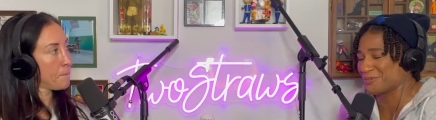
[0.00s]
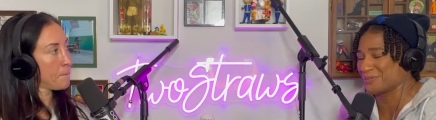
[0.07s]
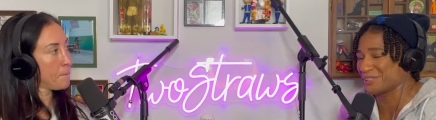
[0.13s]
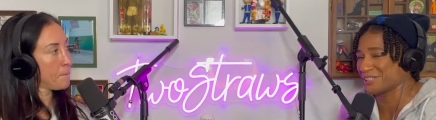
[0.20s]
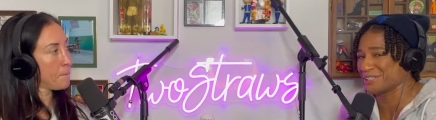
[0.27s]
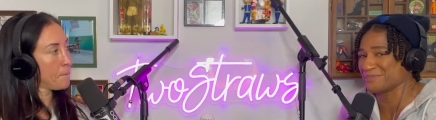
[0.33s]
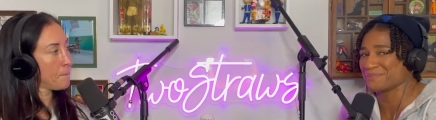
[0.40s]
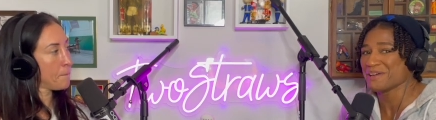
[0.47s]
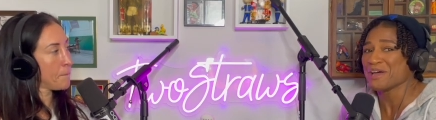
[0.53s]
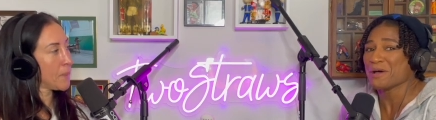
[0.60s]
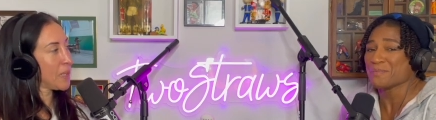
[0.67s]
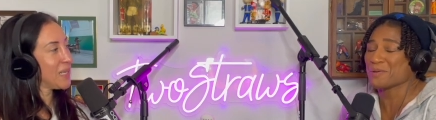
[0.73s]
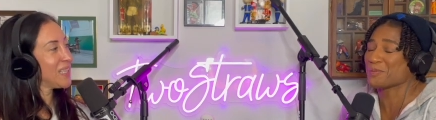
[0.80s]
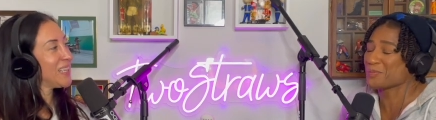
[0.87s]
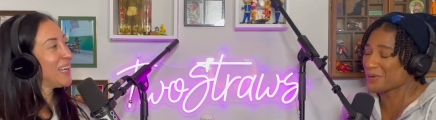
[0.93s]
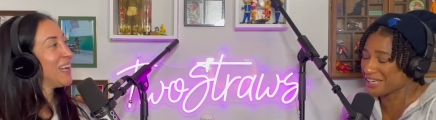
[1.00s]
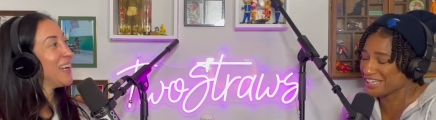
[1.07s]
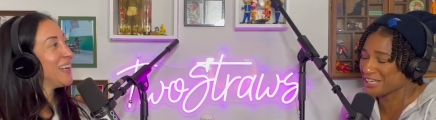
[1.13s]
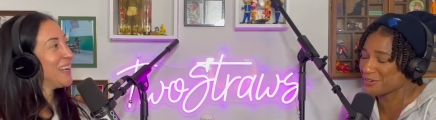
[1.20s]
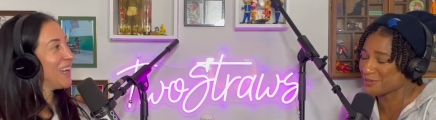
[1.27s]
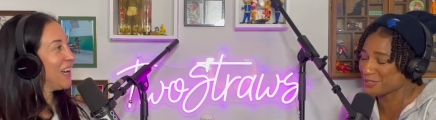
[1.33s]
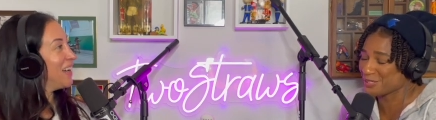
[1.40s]
Speaker 1: not with him, but when
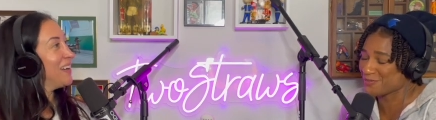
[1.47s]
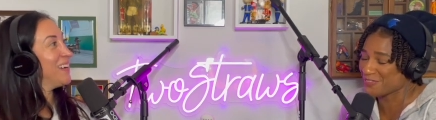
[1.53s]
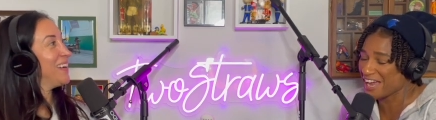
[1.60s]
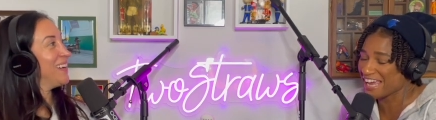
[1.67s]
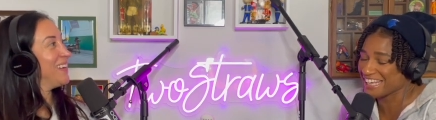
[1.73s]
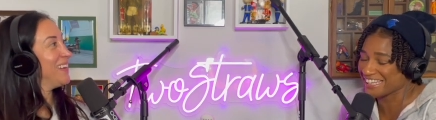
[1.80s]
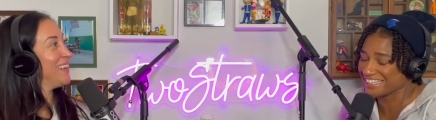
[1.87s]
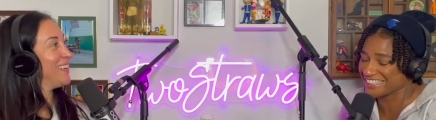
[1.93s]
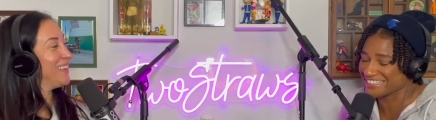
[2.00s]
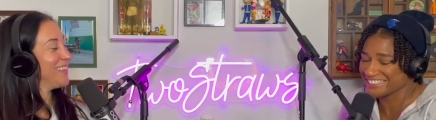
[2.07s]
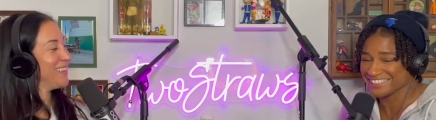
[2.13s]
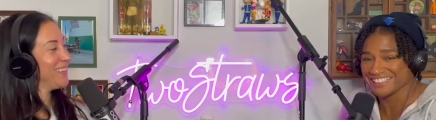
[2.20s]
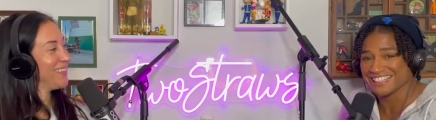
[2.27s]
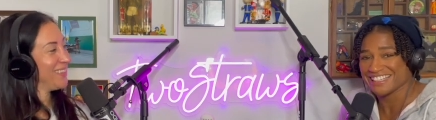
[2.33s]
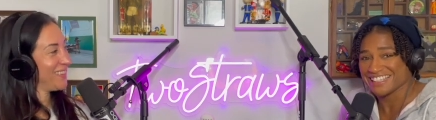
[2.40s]
he was fighting